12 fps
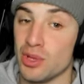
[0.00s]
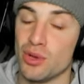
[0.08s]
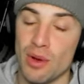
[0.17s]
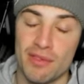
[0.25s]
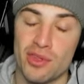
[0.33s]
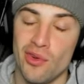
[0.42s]
We
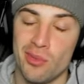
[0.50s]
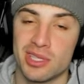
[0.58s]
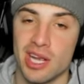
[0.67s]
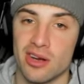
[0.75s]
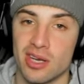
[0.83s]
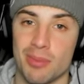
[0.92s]
do have the normal
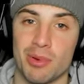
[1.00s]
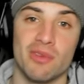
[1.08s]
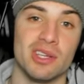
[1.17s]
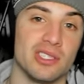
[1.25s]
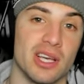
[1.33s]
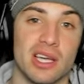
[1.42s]
Tera type on
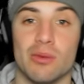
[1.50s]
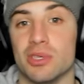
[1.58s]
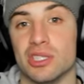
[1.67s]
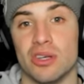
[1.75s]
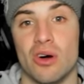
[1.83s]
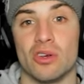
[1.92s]
Regieleki,
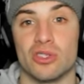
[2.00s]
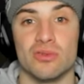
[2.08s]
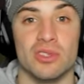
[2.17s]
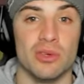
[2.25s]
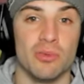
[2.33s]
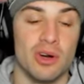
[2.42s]
which is also
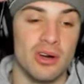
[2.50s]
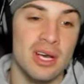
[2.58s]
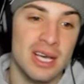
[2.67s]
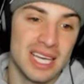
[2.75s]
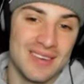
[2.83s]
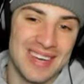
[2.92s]
really well,
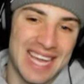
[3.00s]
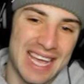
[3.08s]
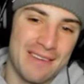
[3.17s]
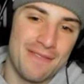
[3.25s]
giving it a